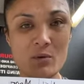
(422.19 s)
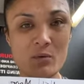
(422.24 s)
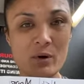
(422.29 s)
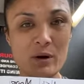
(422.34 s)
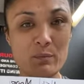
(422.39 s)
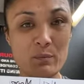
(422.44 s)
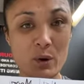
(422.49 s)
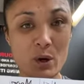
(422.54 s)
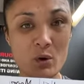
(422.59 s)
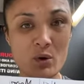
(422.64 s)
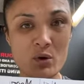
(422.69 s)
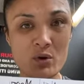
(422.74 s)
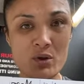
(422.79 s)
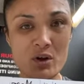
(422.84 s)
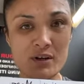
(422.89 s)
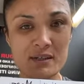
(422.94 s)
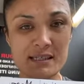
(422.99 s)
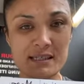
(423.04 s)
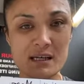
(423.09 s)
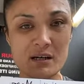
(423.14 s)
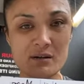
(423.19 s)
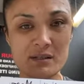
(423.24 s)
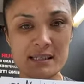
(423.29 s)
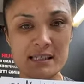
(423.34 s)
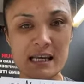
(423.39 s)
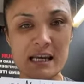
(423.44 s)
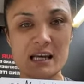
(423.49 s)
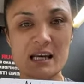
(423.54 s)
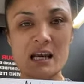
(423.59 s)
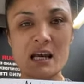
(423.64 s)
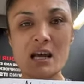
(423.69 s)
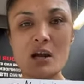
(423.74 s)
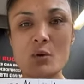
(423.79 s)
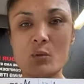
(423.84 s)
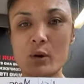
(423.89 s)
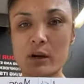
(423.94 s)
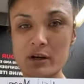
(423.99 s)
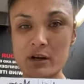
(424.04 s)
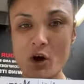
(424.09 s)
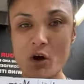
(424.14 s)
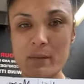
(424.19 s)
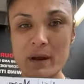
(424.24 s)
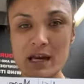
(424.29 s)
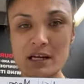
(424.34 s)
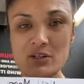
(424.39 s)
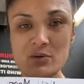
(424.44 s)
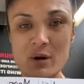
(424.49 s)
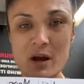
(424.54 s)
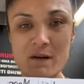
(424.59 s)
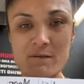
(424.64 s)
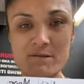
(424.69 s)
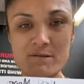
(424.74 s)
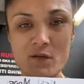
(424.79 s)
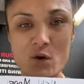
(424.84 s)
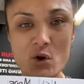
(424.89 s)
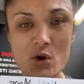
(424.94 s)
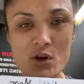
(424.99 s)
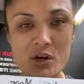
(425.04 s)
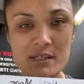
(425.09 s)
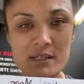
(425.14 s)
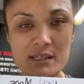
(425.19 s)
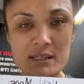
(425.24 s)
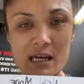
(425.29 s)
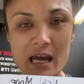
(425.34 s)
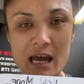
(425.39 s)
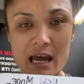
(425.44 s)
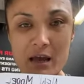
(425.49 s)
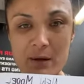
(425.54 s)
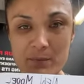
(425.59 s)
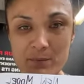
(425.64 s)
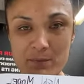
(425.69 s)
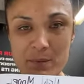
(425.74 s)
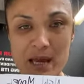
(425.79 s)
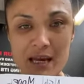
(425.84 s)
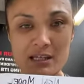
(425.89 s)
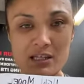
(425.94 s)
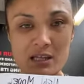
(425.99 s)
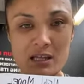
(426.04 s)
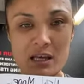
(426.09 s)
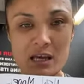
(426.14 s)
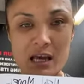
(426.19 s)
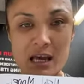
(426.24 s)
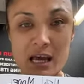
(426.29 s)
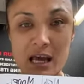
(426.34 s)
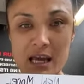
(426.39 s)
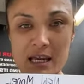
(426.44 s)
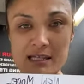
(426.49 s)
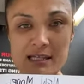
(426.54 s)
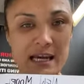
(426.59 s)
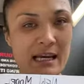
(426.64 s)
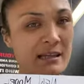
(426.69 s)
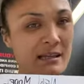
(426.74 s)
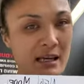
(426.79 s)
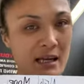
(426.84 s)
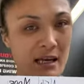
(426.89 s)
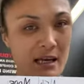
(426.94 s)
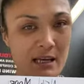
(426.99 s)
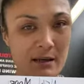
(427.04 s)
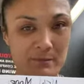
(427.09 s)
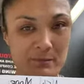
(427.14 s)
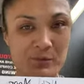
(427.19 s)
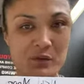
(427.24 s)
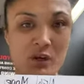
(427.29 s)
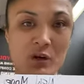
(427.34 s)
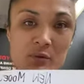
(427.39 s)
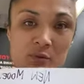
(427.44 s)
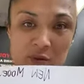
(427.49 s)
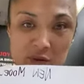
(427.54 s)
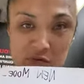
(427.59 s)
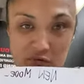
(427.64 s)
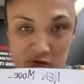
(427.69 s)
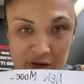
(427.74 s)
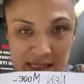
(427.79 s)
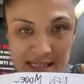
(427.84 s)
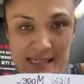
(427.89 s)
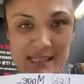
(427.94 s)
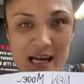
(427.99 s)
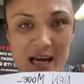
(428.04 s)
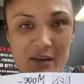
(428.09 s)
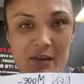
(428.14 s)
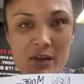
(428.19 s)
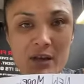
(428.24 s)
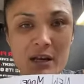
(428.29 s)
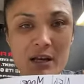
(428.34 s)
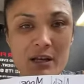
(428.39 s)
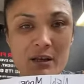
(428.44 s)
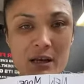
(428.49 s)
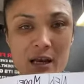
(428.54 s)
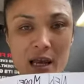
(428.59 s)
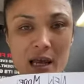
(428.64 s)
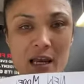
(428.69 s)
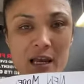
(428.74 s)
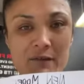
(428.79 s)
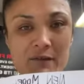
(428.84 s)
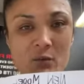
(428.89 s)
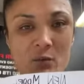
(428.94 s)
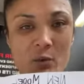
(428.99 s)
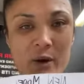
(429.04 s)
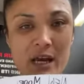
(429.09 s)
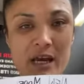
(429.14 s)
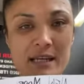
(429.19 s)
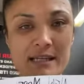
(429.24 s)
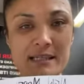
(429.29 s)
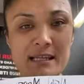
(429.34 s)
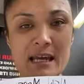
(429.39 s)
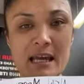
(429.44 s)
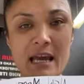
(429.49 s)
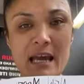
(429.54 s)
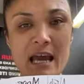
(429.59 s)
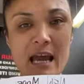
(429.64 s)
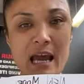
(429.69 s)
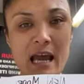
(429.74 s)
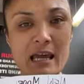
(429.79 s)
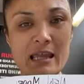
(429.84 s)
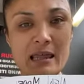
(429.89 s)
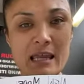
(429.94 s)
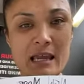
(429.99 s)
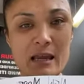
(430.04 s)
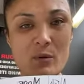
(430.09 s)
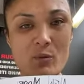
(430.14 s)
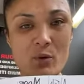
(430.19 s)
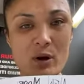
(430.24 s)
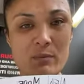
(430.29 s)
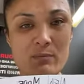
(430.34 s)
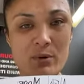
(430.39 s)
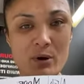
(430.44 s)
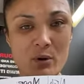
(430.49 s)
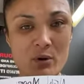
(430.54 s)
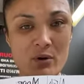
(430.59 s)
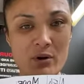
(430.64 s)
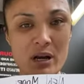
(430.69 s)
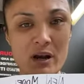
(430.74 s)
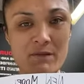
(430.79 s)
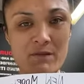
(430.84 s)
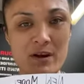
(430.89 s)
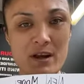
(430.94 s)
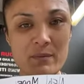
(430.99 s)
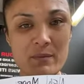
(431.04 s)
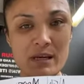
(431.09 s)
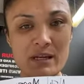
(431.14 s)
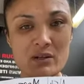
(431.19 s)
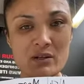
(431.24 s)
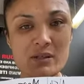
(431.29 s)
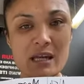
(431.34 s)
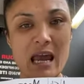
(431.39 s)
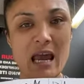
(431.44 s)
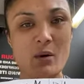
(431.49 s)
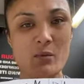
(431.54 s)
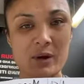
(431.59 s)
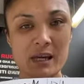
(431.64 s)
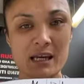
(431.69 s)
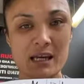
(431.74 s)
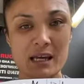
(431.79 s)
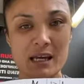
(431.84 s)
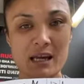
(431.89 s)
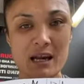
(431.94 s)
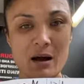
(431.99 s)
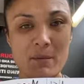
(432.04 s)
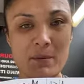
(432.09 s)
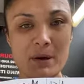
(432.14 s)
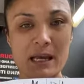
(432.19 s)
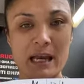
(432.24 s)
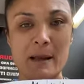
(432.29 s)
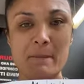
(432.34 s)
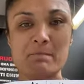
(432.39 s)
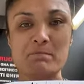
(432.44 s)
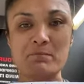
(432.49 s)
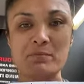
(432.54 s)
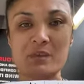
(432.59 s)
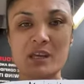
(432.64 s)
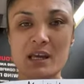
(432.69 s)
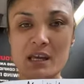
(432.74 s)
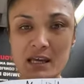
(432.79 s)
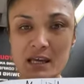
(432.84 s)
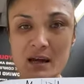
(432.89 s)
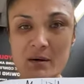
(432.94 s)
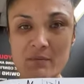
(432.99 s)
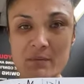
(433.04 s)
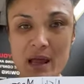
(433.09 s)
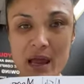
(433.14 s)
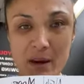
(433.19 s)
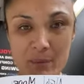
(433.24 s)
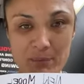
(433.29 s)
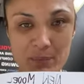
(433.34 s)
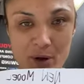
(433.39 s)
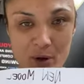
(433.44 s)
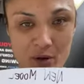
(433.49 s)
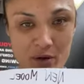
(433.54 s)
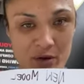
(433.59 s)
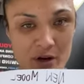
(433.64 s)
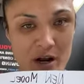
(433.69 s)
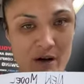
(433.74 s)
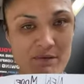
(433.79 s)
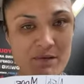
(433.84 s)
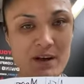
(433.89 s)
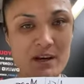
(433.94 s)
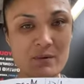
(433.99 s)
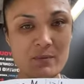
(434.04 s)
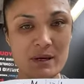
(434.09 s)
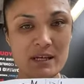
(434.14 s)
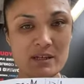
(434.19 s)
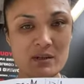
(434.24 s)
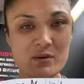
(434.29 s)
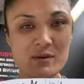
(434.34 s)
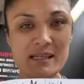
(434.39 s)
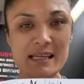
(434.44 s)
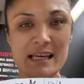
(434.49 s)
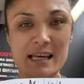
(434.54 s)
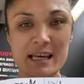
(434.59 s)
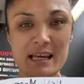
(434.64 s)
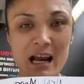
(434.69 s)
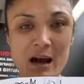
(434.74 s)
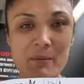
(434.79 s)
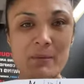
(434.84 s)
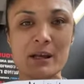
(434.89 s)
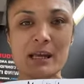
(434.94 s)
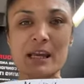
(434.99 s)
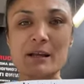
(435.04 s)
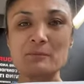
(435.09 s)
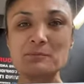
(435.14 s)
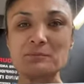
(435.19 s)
We build on those skill set. We go back to our first, back to the intake, we restart the 11 weeks, and then we build on our fundamentals and we kick it up again. Come back, build on our fundamentals, kick it up again.